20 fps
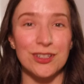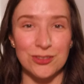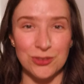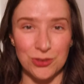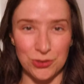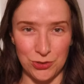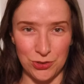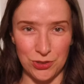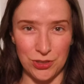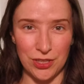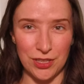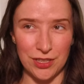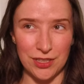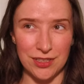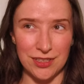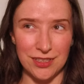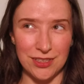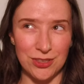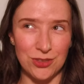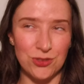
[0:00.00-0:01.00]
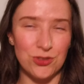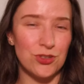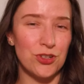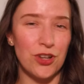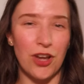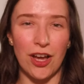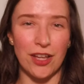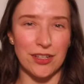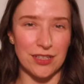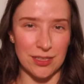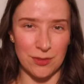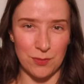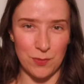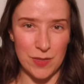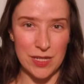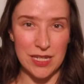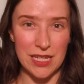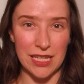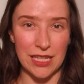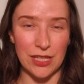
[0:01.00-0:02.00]
the... you're not
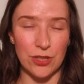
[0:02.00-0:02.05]
admitting,